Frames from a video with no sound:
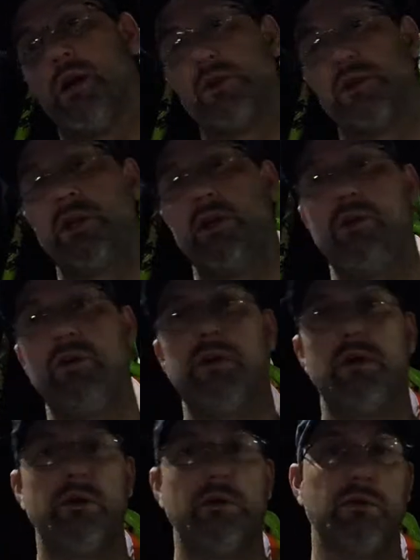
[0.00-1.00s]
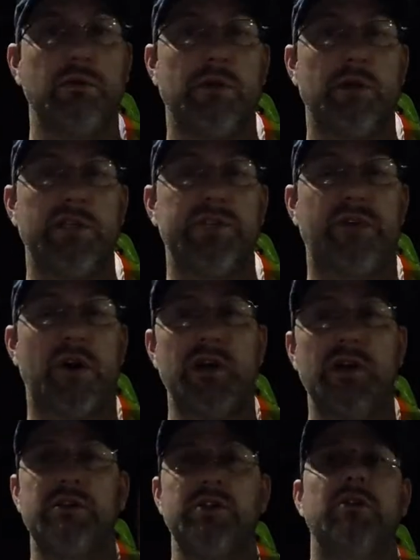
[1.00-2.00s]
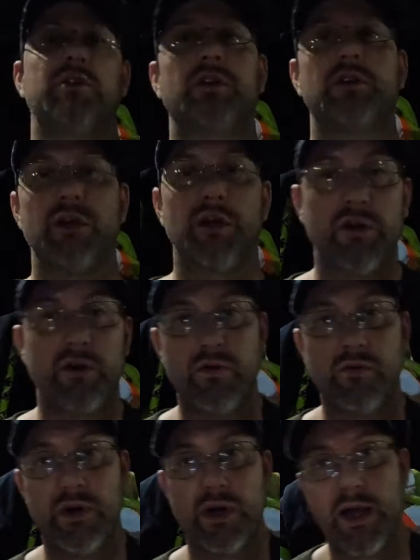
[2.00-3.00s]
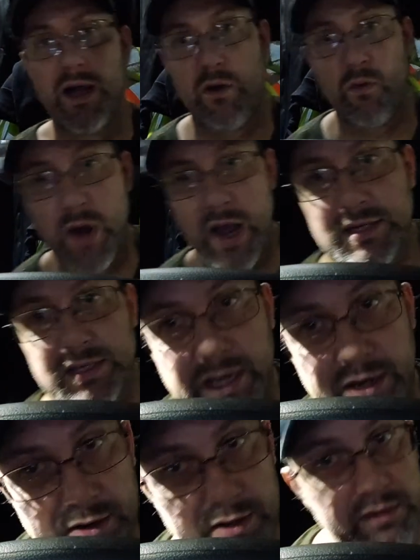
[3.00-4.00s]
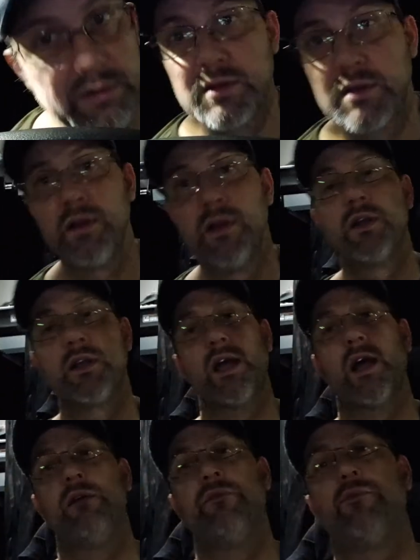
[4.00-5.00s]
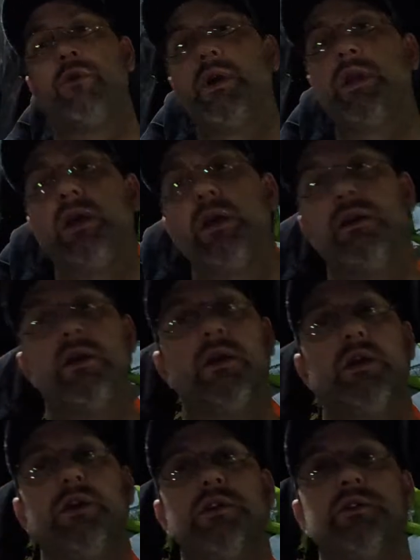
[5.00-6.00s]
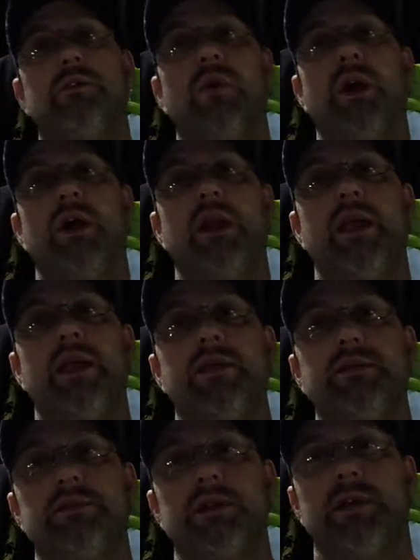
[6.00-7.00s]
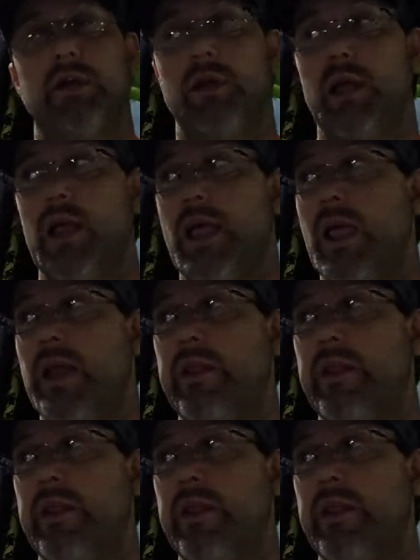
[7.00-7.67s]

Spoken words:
to as far as you can go out west here in California to where it ends. And